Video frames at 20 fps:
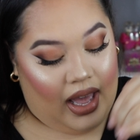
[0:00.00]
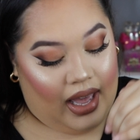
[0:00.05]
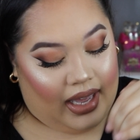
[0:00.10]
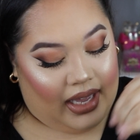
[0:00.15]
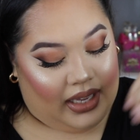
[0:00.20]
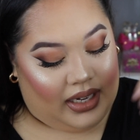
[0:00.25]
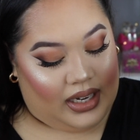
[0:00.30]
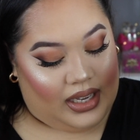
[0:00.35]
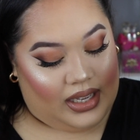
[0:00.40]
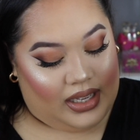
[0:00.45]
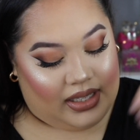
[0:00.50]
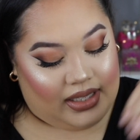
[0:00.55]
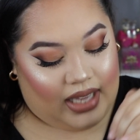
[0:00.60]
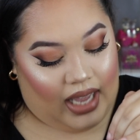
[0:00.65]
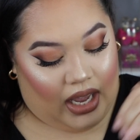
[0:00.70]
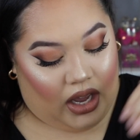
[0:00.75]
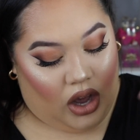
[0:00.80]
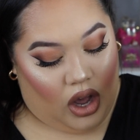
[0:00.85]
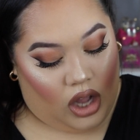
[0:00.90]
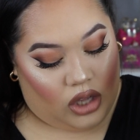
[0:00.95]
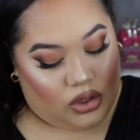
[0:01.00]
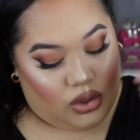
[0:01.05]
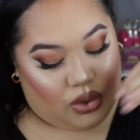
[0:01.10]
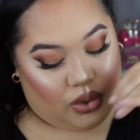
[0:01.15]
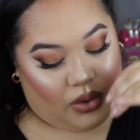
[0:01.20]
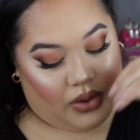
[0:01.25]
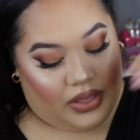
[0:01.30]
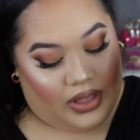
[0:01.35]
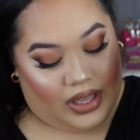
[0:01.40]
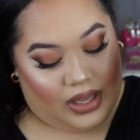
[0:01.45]
it is a
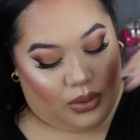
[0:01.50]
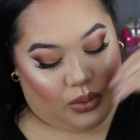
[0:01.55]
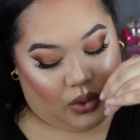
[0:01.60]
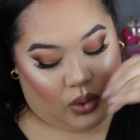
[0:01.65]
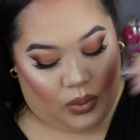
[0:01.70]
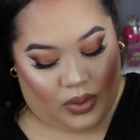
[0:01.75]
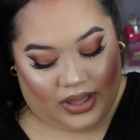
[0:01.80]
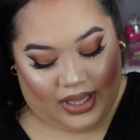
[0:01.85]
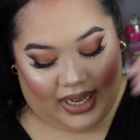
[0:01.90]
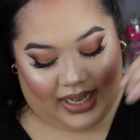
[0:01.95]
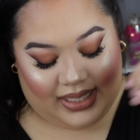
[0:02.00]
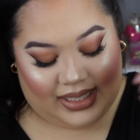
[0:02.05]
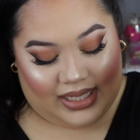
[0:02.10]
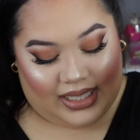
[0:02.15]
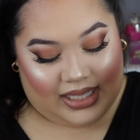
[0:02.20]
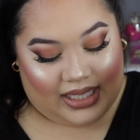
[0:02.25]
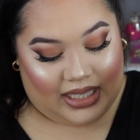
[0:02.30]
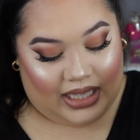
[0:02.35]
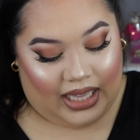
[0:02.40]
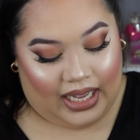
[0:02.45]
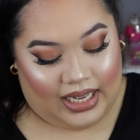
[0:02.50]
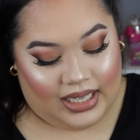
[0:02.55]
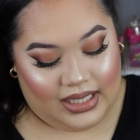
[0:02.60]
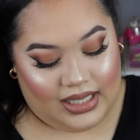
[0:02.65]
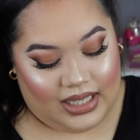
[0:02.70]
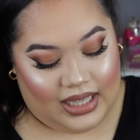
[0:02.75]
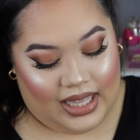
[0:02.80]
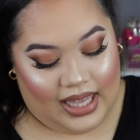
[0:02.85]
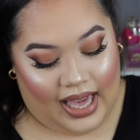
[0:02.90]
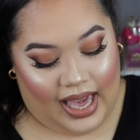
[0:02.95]
contour, the one that has the
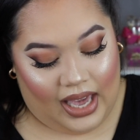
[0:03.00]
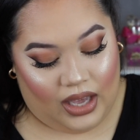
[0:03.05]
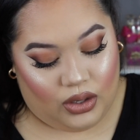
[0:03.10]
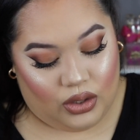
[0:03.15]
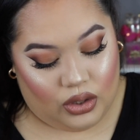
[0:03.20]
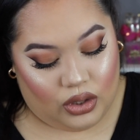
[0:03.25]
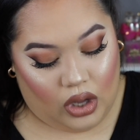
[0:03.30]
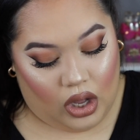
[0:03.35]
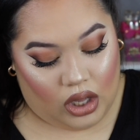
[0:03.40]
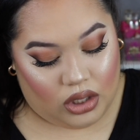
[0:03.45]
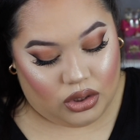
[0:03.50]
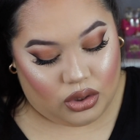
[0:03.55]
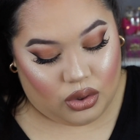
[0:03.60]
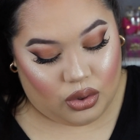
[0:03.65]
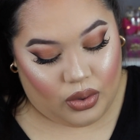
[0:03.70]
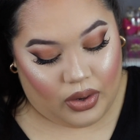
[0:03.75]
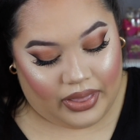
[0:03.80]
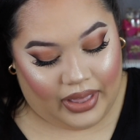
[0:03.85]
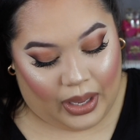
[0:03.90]
slant, the angle contour.